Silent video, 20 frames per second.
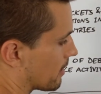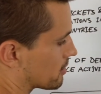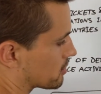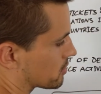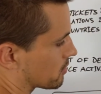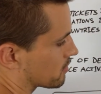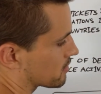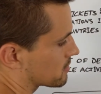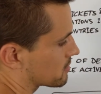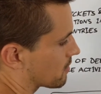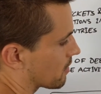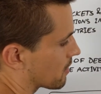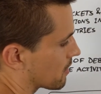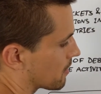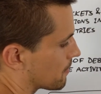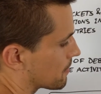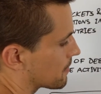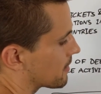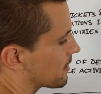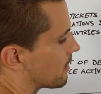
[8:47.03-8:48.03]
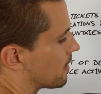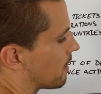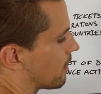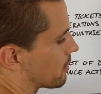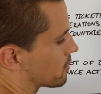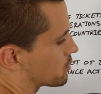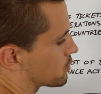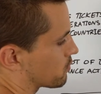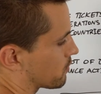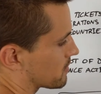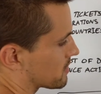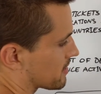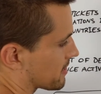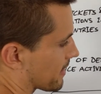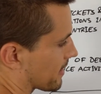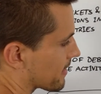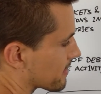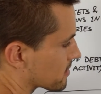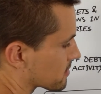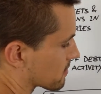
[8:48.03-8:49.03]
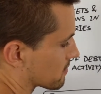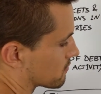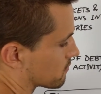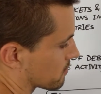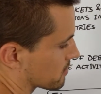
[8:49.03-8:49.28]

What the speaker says: so it's gonna be a translation